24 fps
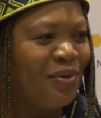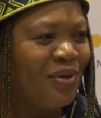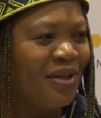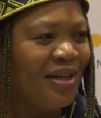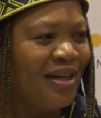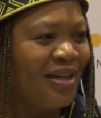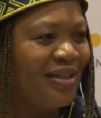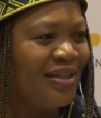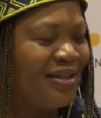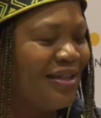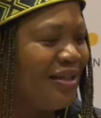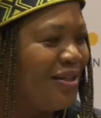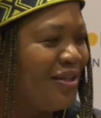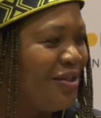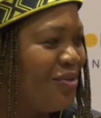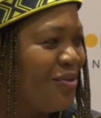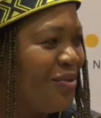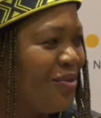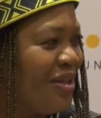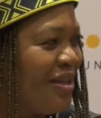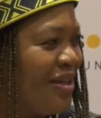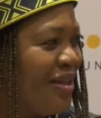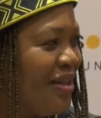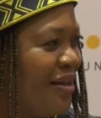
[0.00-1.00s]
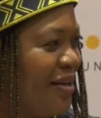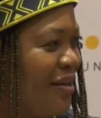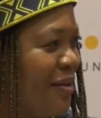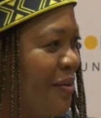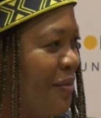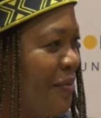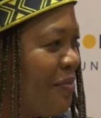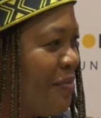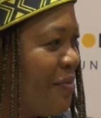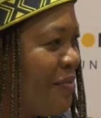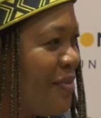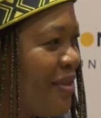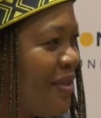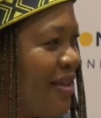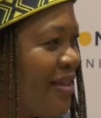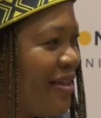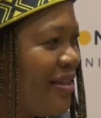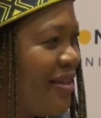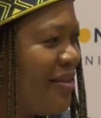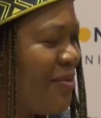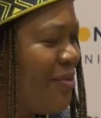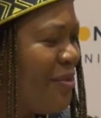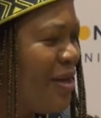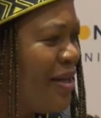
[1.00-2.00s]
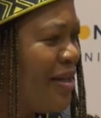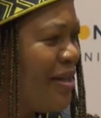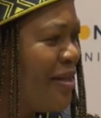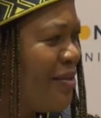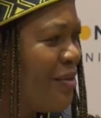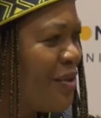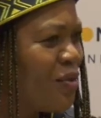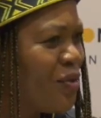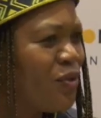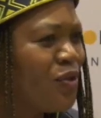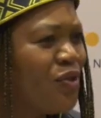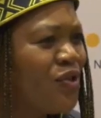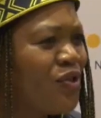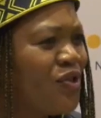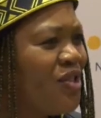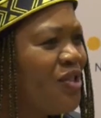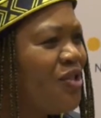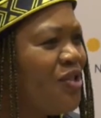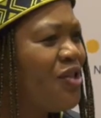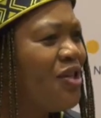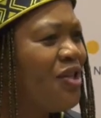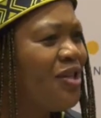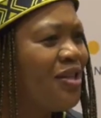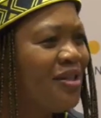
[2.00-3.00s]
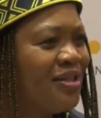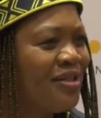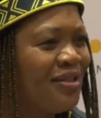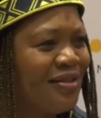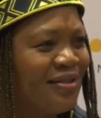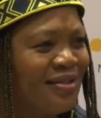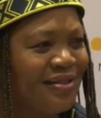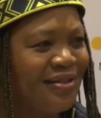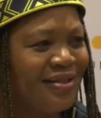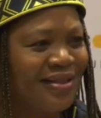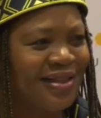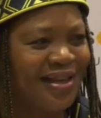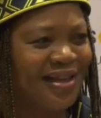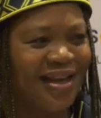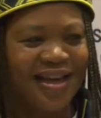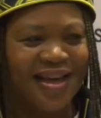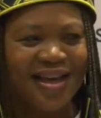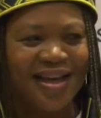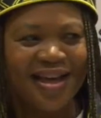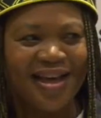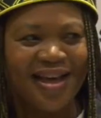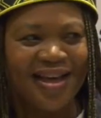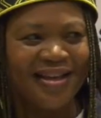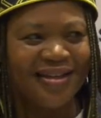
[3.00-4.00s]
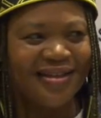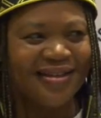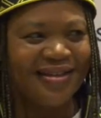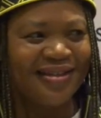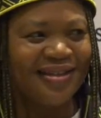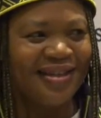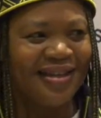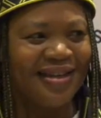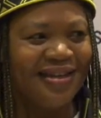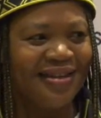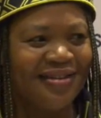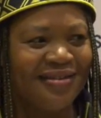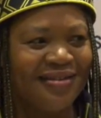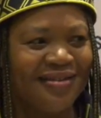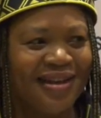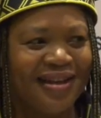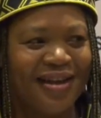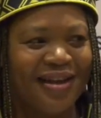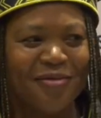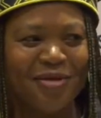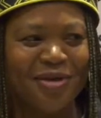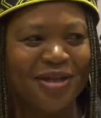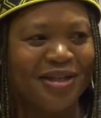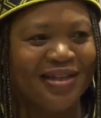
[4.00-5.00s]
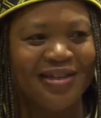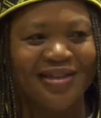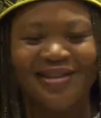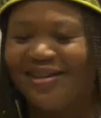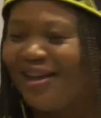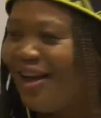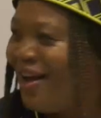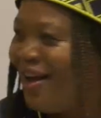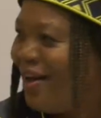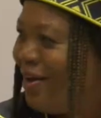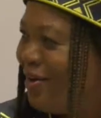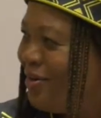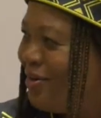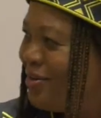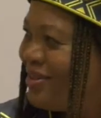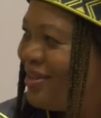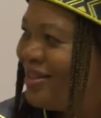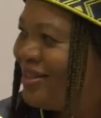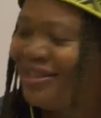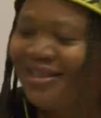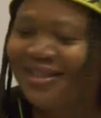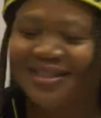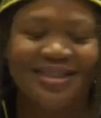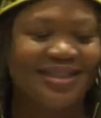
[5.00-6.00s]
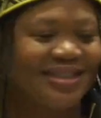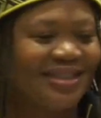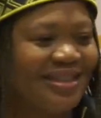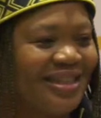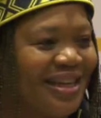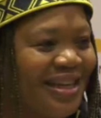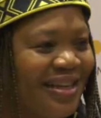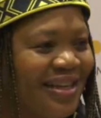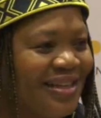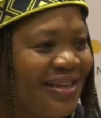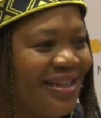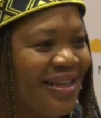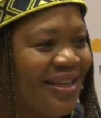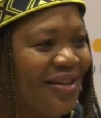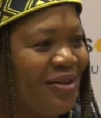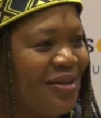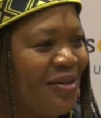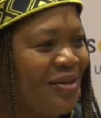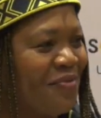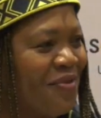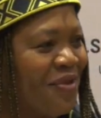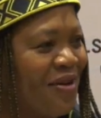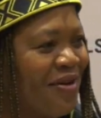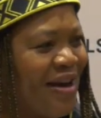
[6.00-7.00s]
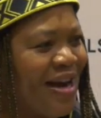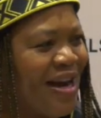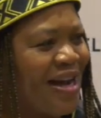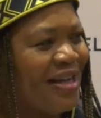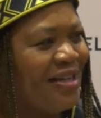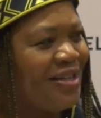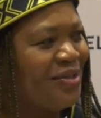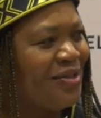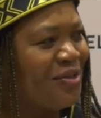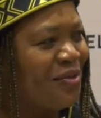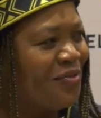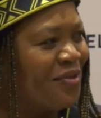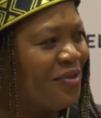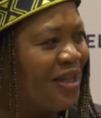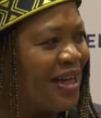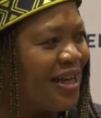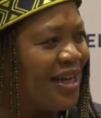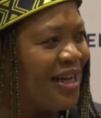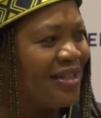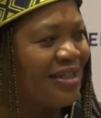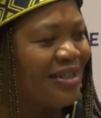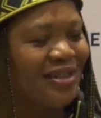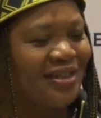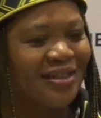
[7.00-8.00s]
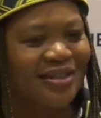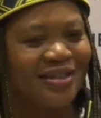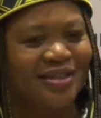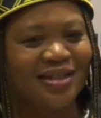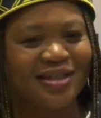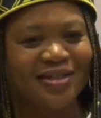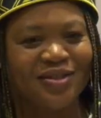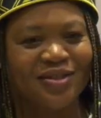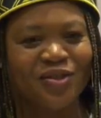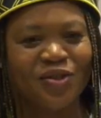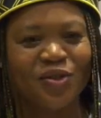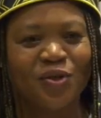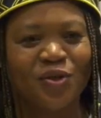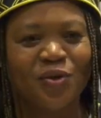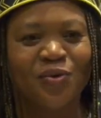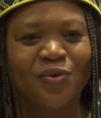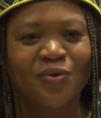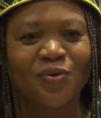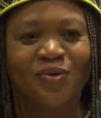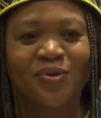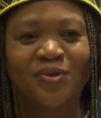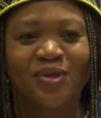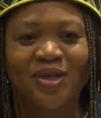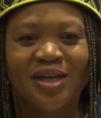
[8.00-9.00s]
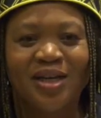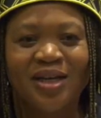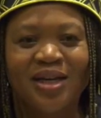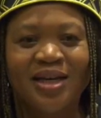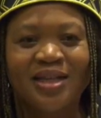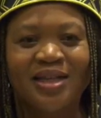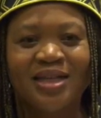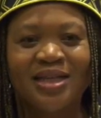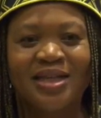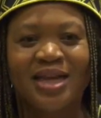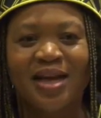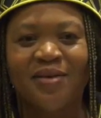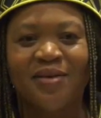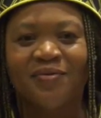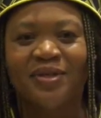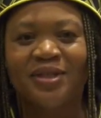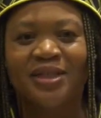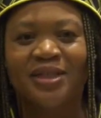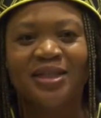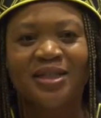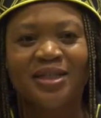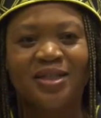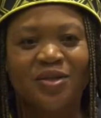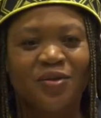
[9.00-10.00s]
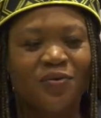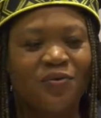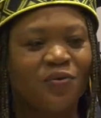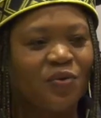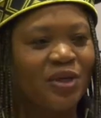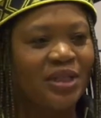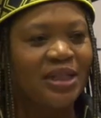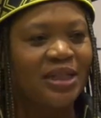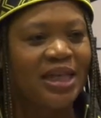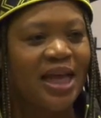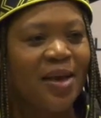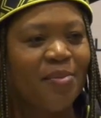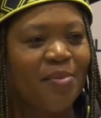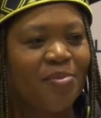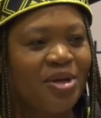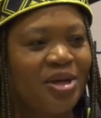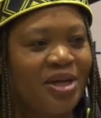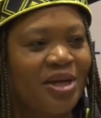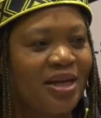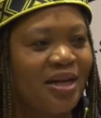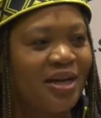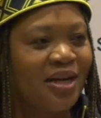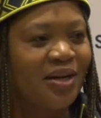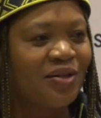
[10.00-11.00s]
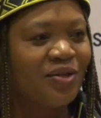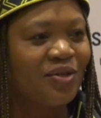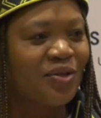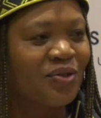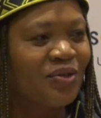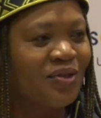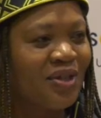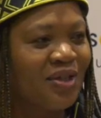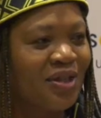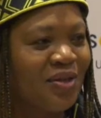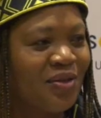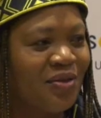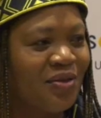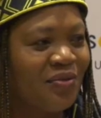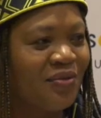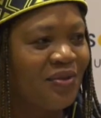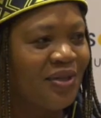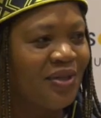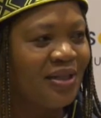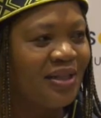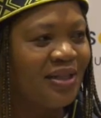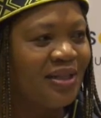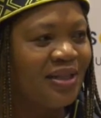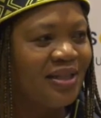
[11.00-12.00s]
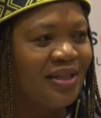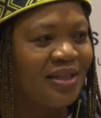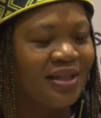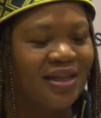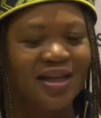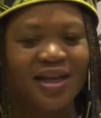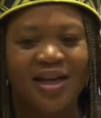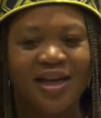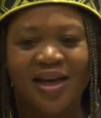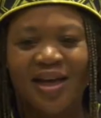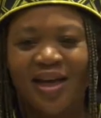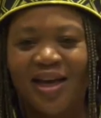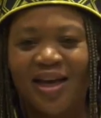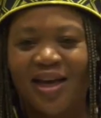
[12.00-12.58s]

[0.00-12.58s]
we listened to the the one that was on sea turtles. And I mean, now this and the variety of the lectures, this shows the diversity of what's happening across the university.